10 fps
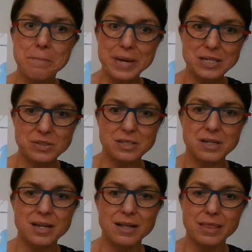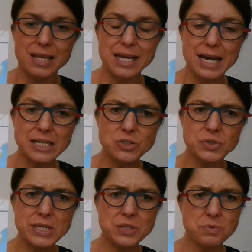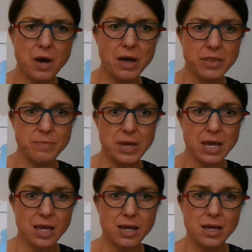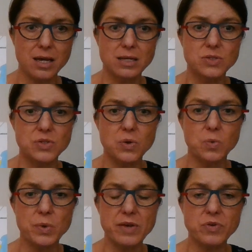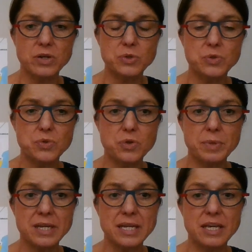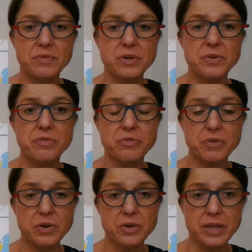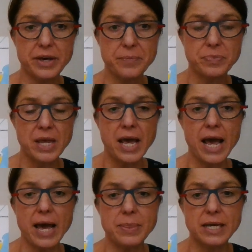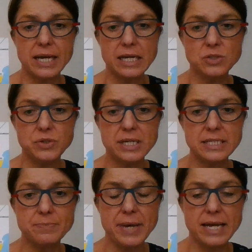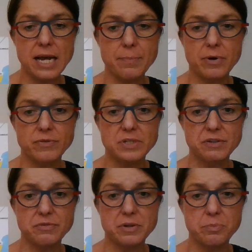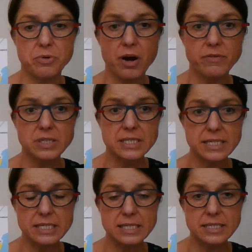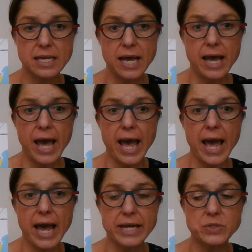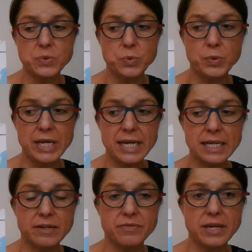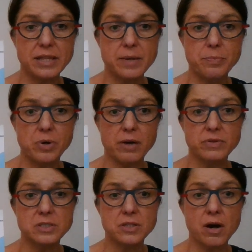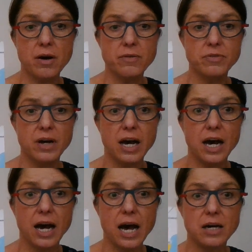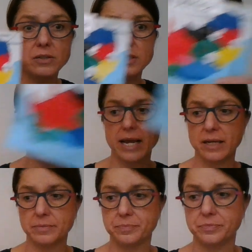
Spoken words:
But the country is rather big, so we've got to zoom in even further. And the country is made up of different provinces. And we live in the province of Gauteng.